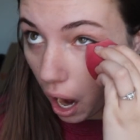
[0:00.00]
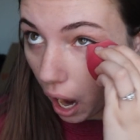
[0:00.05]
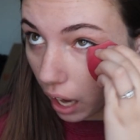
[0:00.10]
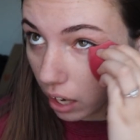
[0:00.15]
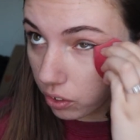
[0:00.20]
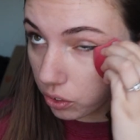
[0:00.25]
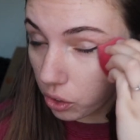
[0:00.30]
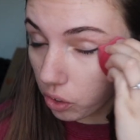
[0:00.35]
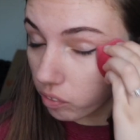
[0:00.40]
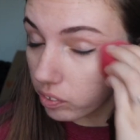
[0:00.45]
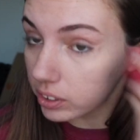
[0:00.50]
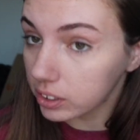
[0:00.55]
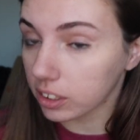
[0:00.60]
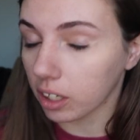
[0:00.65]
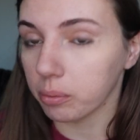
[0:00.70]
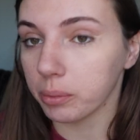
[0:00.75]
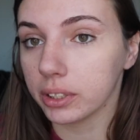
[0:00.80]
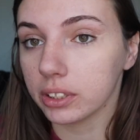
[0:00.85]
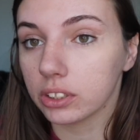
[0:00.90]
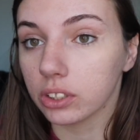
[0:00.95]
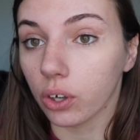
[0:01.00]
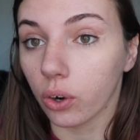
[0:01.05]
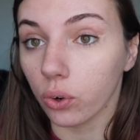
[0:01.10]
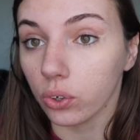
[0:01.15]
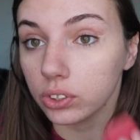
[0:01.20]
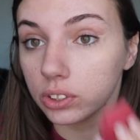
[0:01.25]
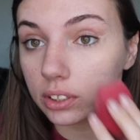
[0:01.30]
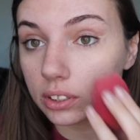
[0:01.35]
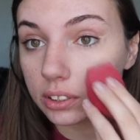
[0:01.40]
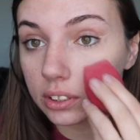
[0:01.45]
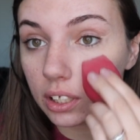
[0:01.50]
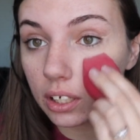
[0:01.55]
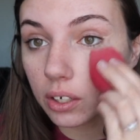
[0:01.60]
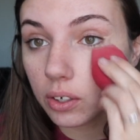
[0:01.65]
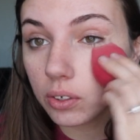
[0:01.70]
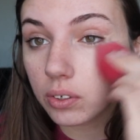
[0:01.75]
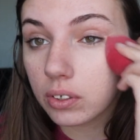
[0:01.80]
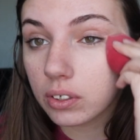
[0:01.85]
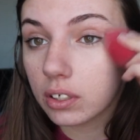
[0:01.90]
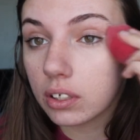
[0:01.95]
I don't know if it's coming to Ulta's
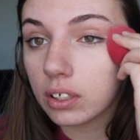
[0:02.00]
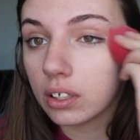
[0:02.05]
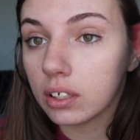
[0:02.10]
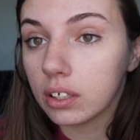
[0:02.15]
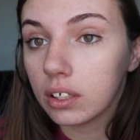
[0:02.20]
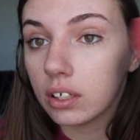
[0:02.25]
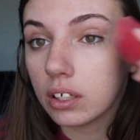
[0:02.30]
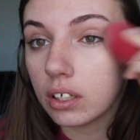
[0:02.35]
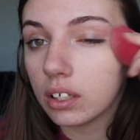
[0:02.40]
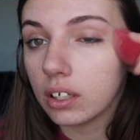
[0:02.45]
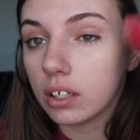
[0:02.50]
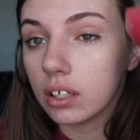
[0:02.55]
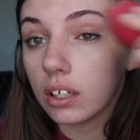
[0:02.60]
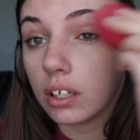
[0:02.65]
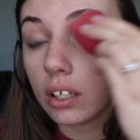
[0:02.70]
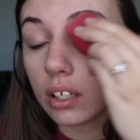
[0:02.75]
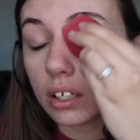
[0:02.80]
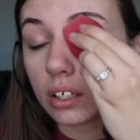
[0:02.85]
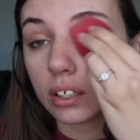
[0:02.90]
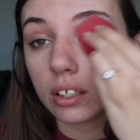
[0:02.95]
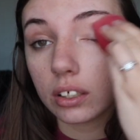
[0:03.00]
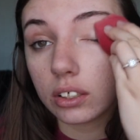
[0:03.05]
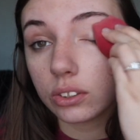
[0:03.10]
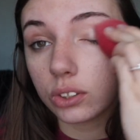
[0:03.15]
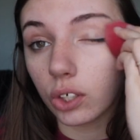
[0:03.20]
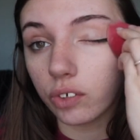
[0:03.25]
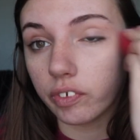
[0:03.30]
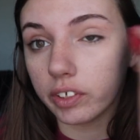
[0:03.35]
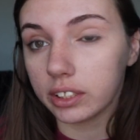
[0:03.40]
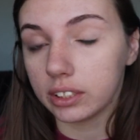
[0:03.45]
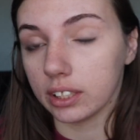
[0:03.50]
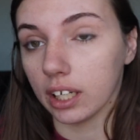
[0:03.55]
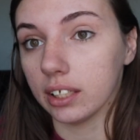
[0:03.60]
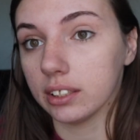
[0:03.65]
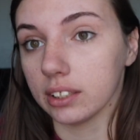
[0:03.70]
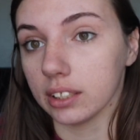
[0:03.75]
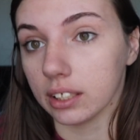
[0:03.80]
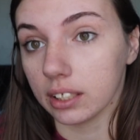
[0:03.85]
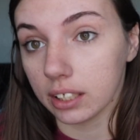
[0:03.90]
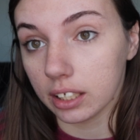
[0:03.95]
though, so if it
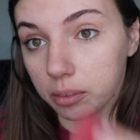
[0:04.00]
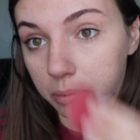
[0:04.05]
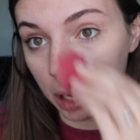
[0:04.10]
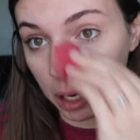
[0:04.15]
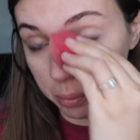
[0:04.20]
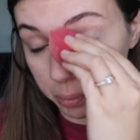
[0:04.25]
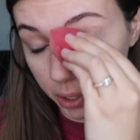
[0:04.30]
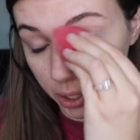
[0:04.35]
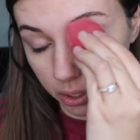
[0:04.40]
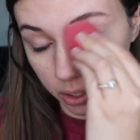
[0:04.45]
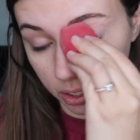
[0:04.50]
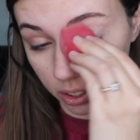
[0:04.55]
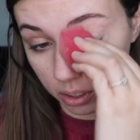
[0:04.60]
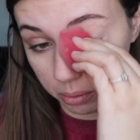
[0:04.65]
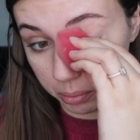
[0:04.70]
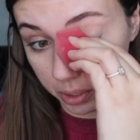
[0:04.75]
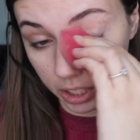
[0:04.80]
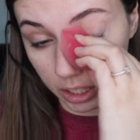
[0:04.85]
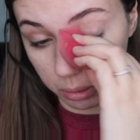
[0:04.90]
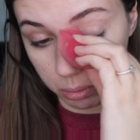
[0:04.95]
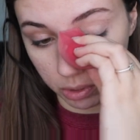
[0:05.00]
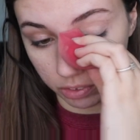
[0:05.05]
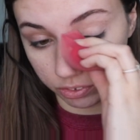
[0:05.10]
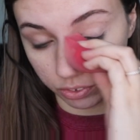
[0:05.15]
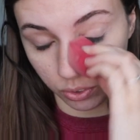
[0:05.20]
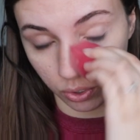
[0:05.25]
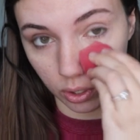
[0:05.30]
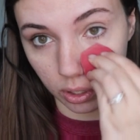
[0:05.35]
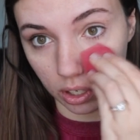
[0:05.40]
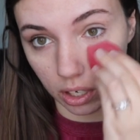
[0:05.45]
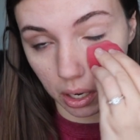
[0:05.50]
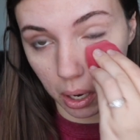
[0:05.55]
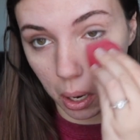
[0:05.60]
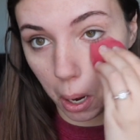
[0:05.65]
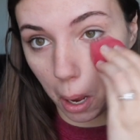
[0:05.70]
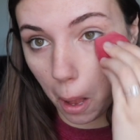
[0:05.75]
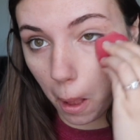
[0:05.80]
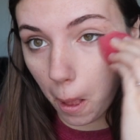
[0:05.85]
doesn't, it might be a minute before